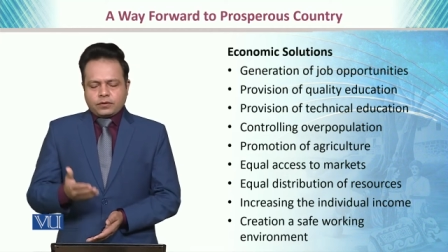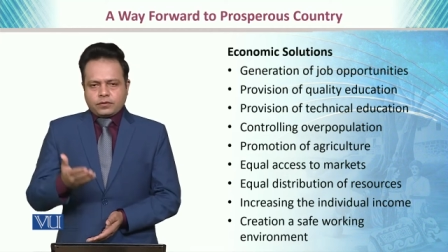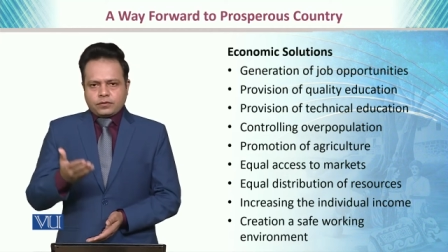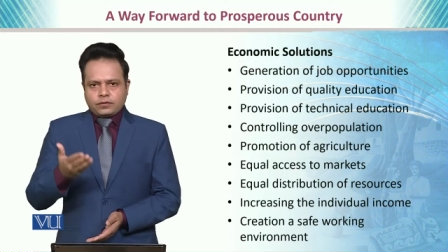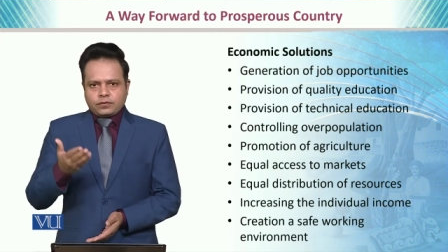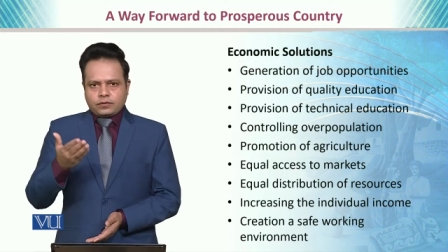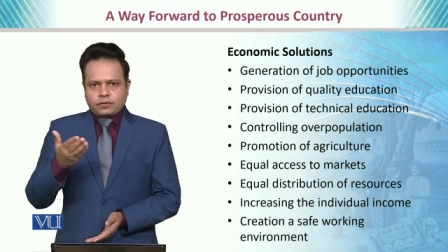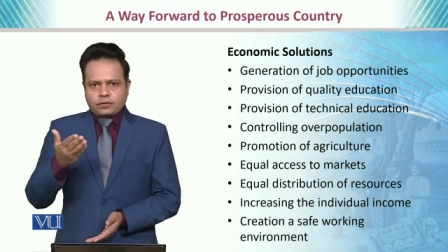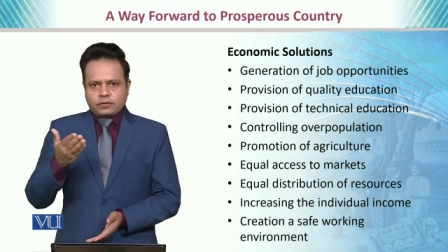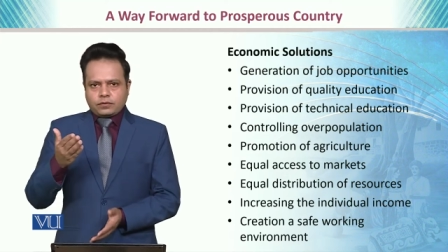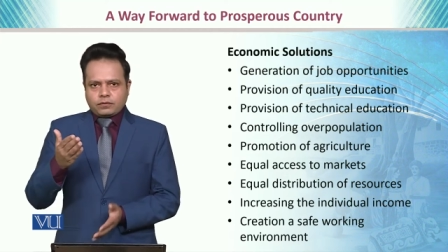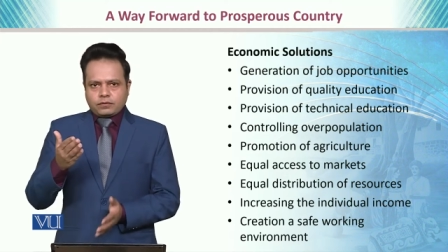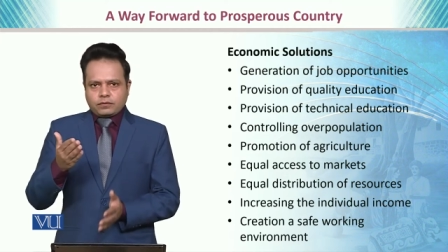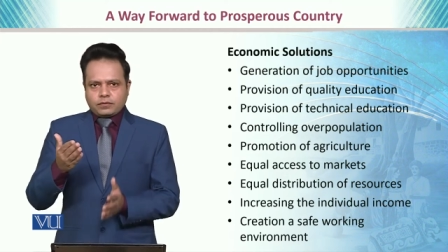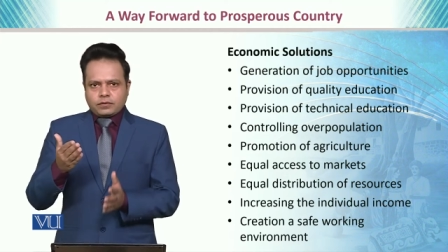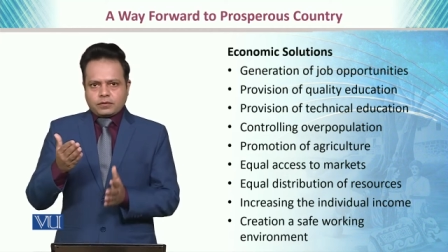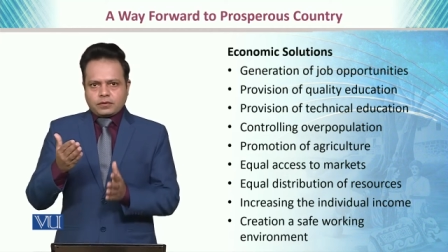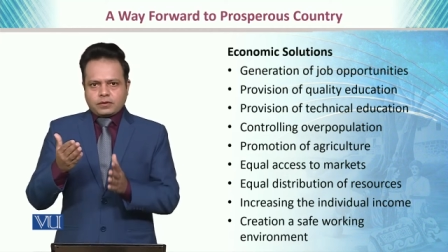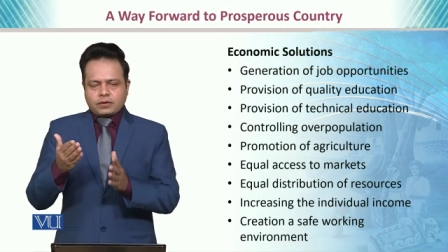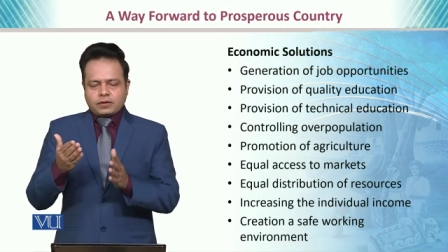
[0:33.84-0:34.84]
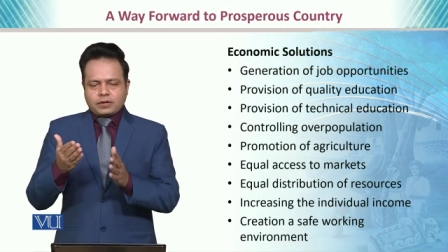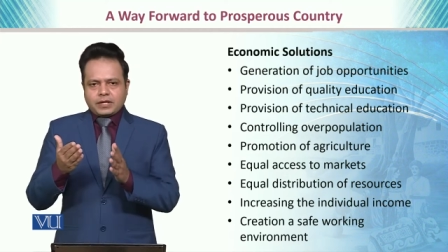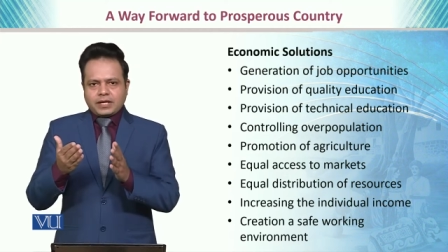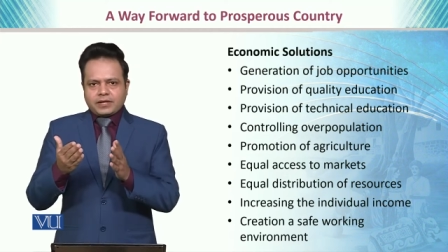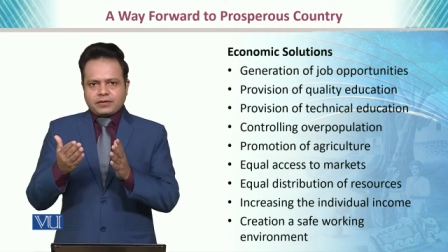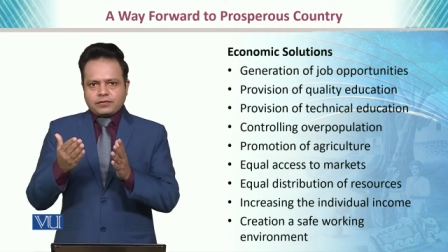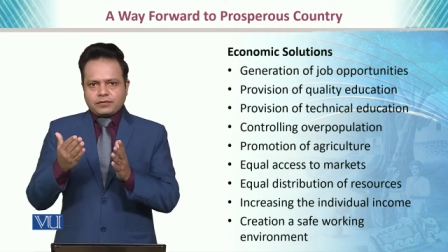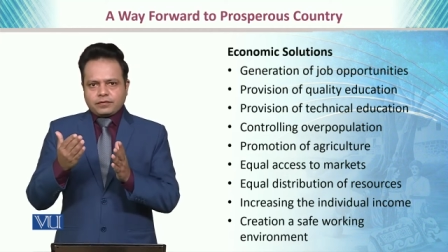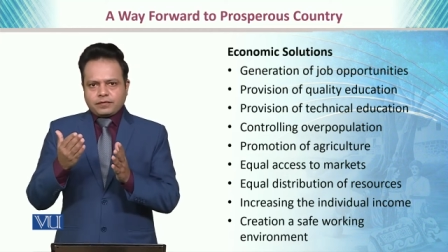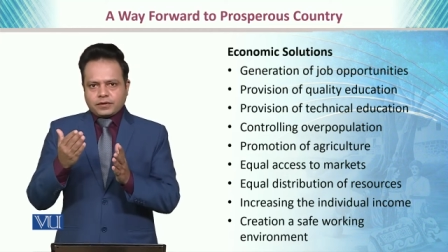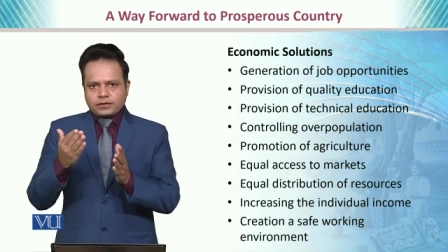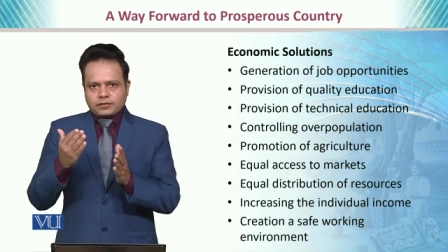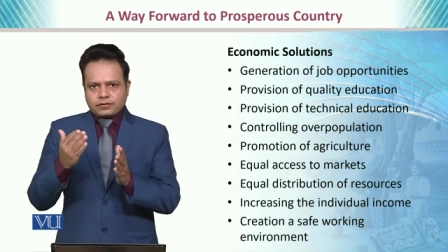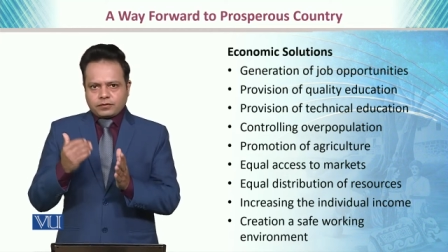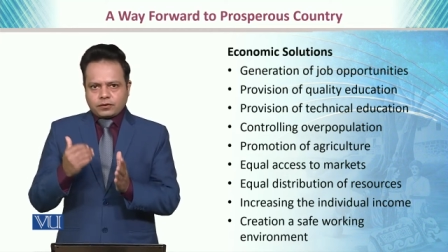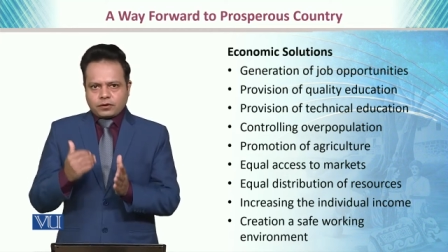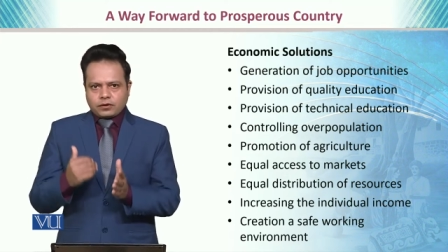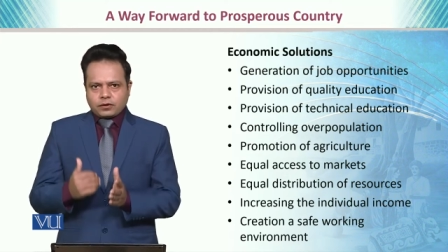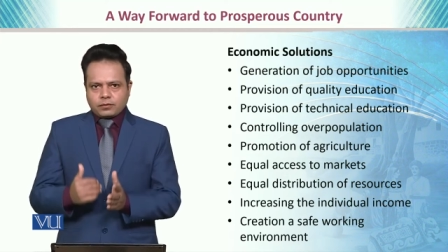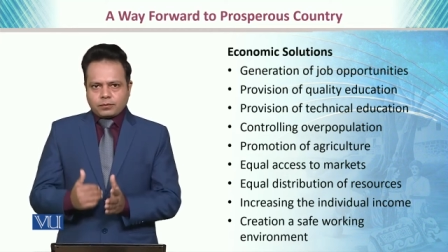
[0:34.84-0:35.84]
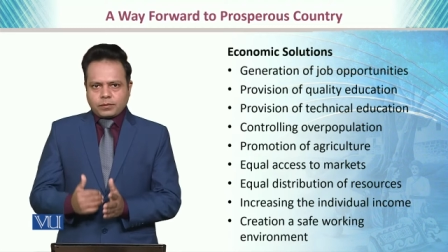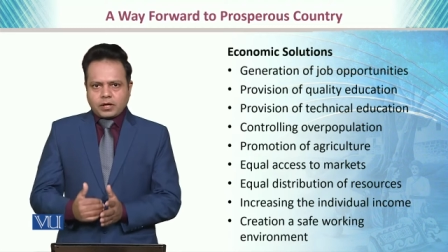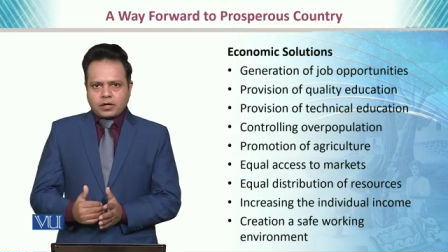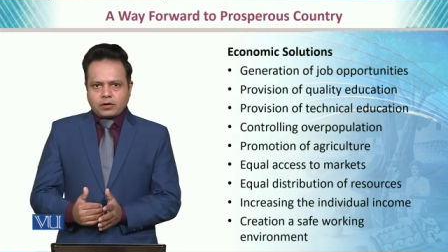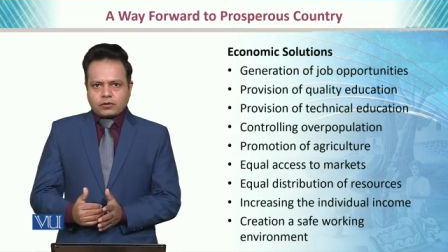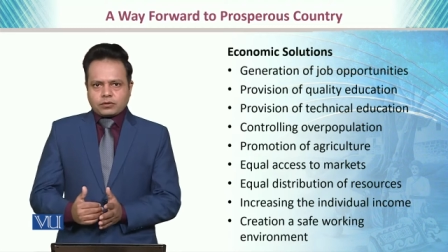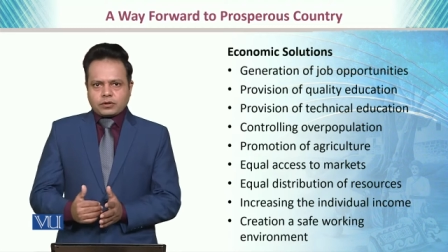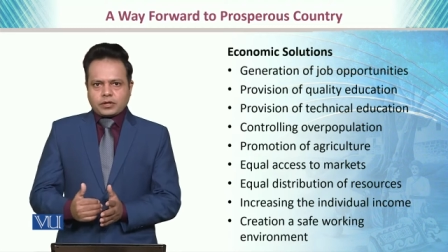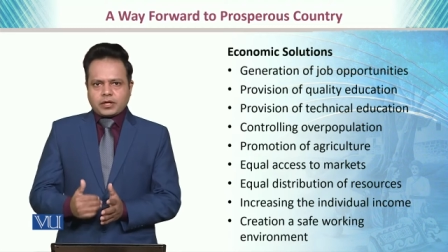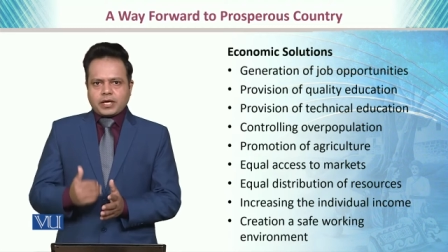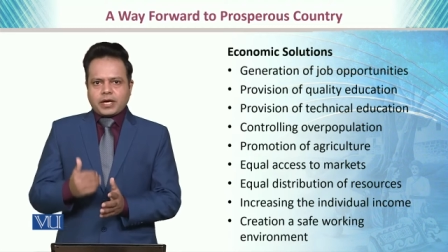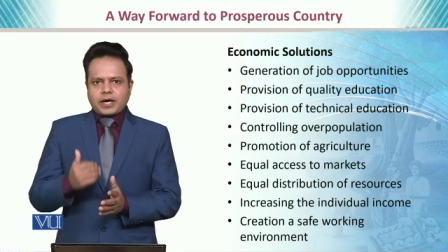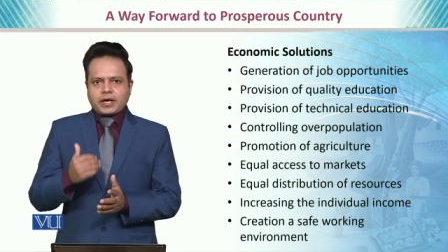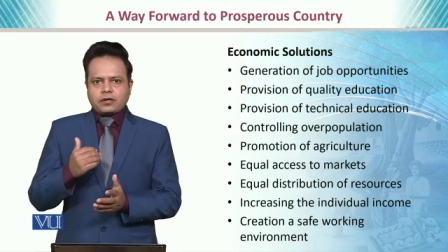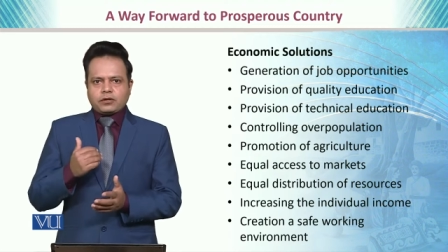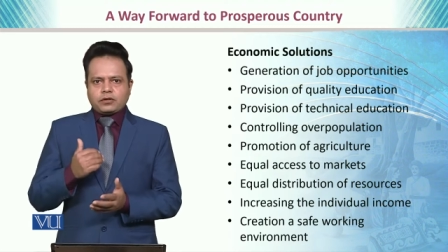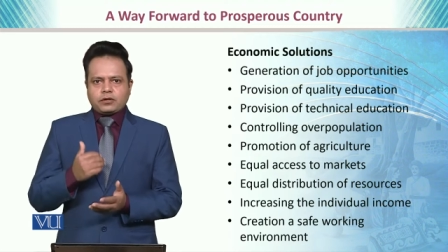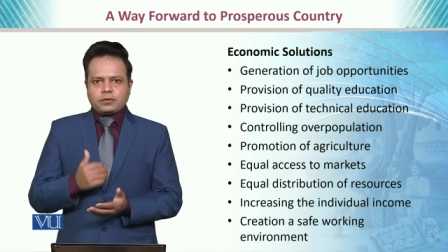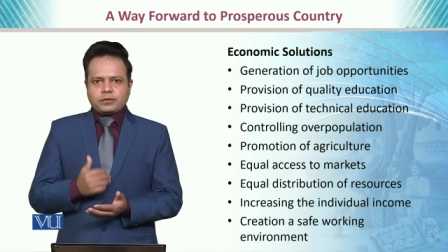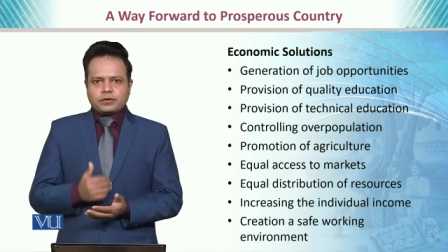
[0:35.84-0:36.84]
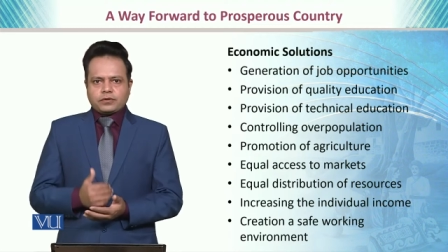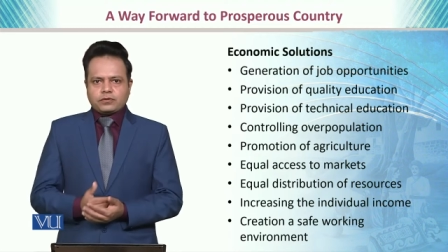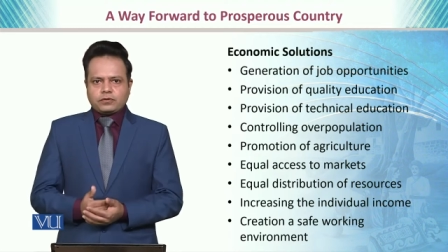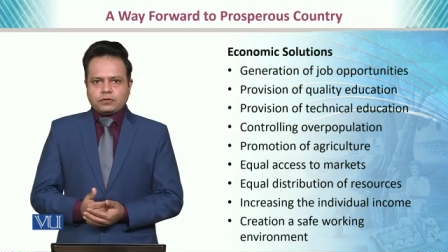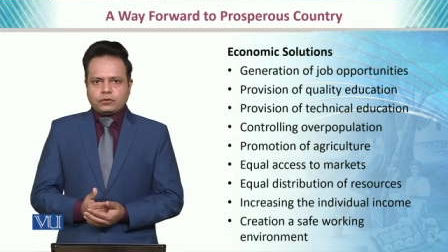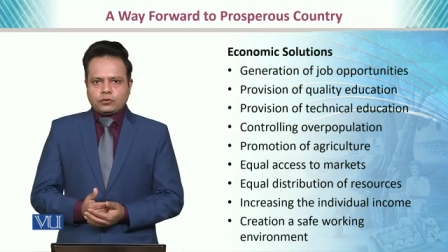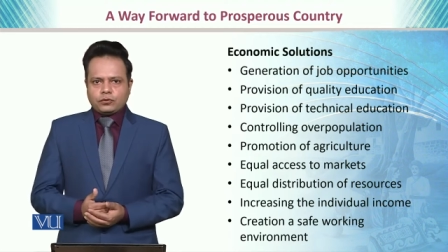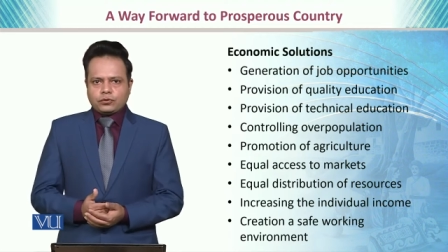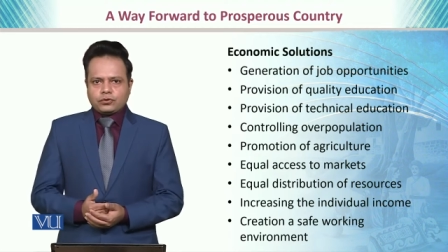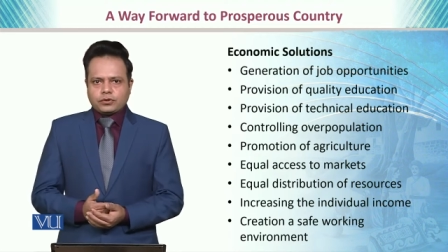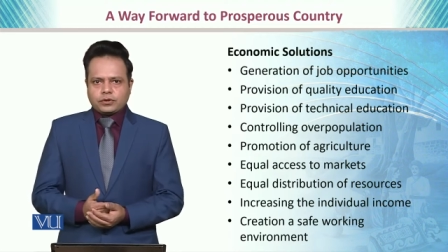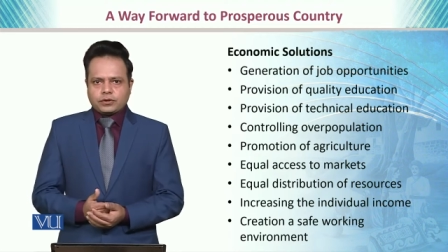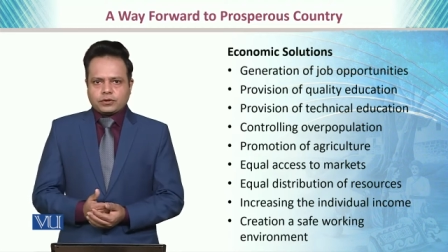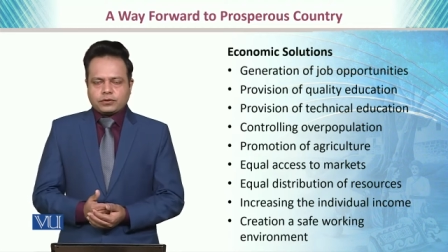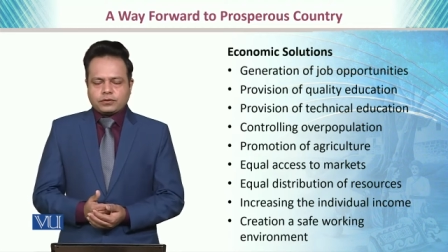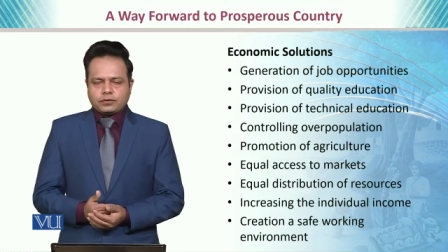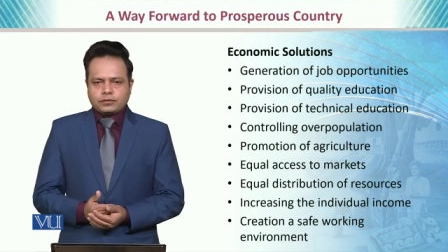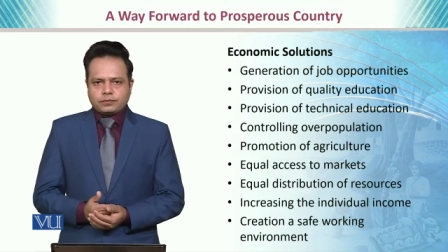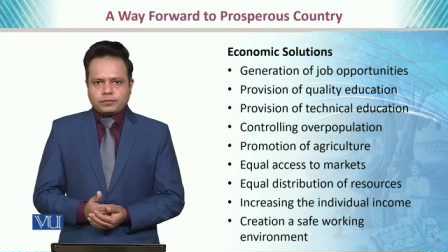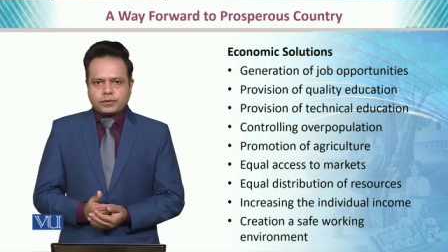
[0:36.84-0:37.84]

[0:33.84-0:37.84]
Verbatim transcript: So let's first talk about the economic solutions